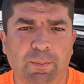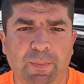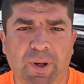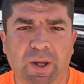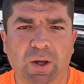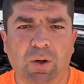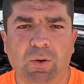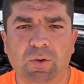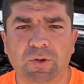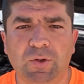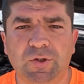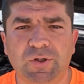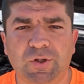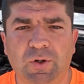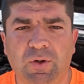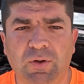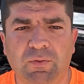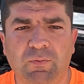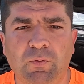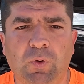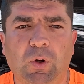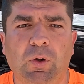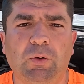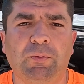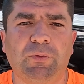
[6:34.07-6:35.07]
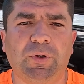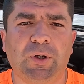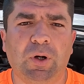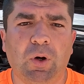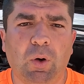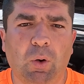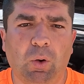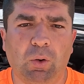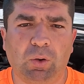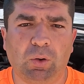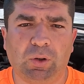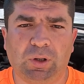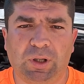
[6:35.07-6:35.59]
may also involve the
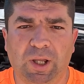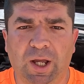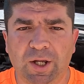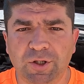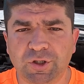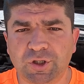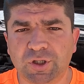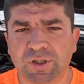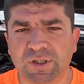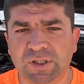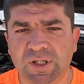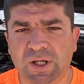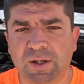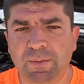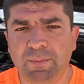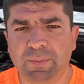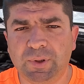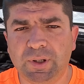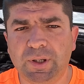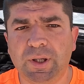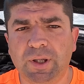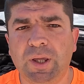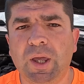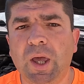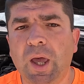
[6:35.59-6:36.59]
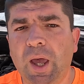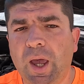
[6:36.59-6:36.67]
whole clutch assembly,